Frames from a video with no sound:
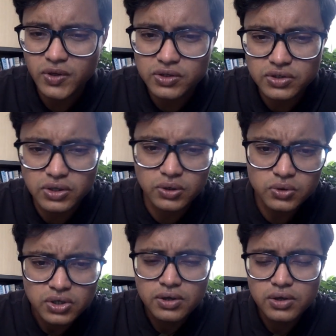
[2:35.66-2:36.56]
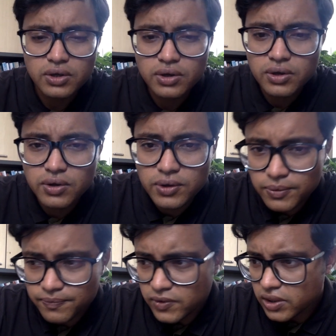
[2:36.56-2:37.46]
So
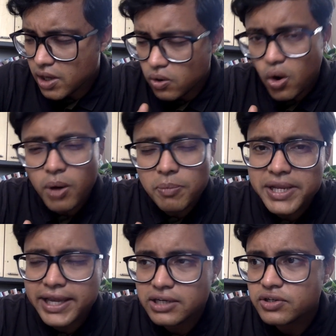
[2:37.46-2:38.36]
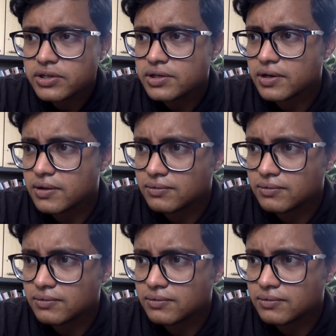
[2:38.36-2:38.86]
now obligation